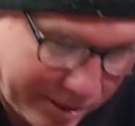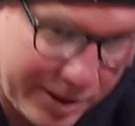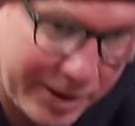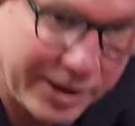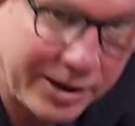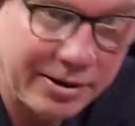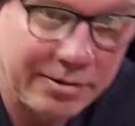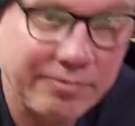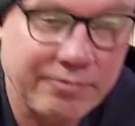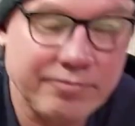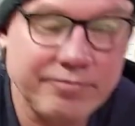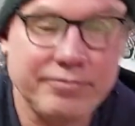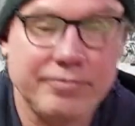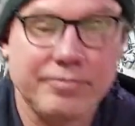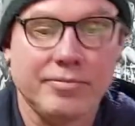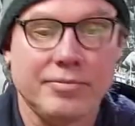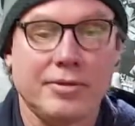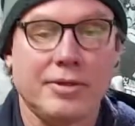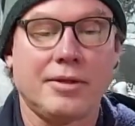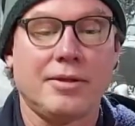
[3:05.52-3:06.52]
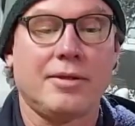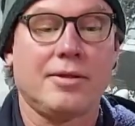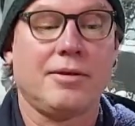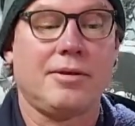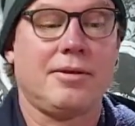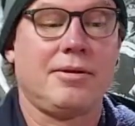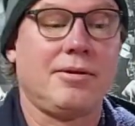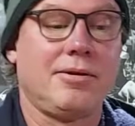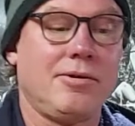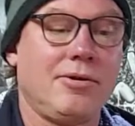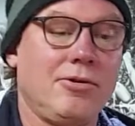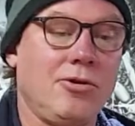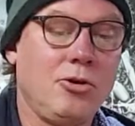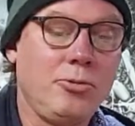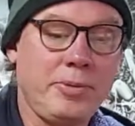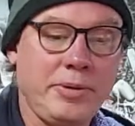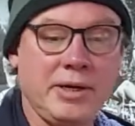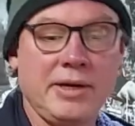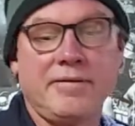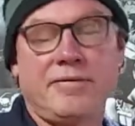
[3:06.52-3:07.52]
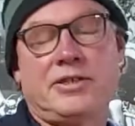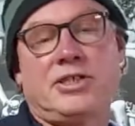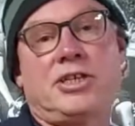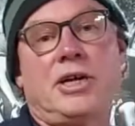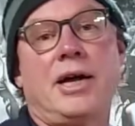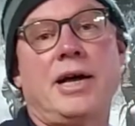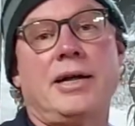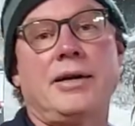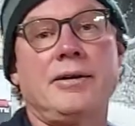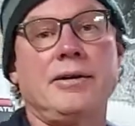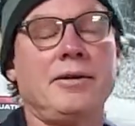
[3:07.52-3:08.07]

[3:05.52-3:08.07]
And hope you give it a shot.